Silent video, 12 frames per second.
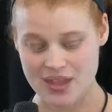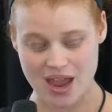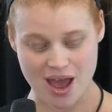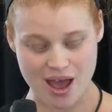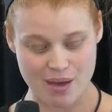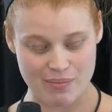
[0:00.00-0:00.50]

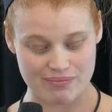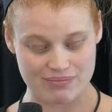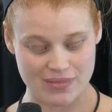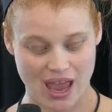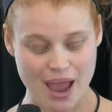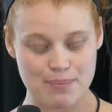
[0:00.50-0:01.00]

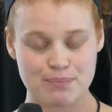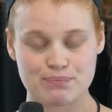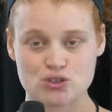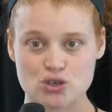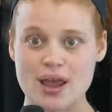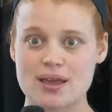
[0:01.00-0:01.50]
I
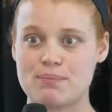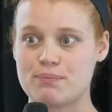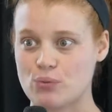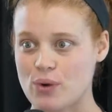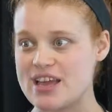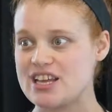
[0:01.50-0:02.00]
try and
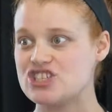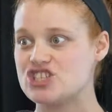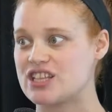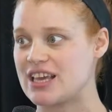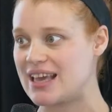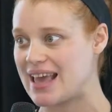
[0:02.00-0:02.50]
bridge
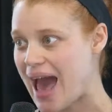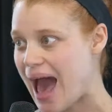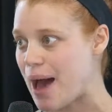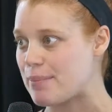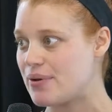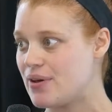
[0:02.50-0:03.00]
the
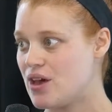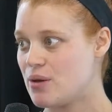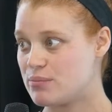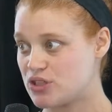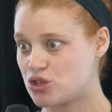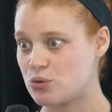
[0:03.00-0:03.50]
gap
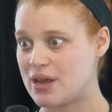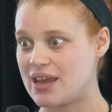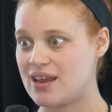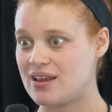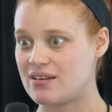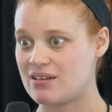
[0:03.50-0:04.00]

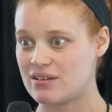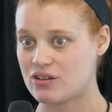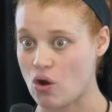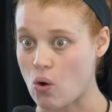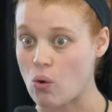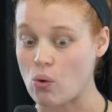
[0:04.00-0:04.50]
between
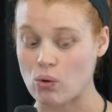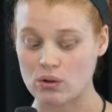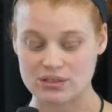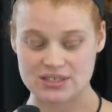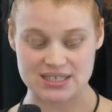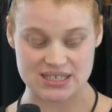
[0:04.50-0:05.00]

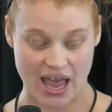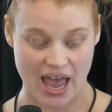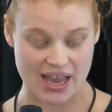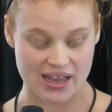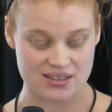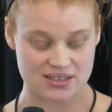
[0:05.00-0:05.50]
cold
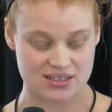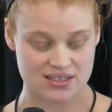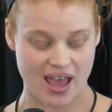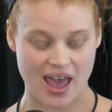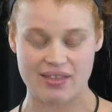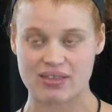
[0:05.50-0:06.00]
science
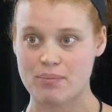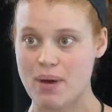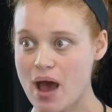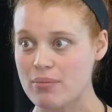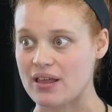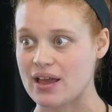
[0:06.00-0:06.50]
and the
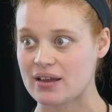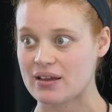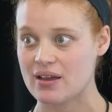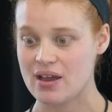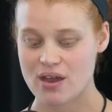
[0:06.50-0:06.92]
public,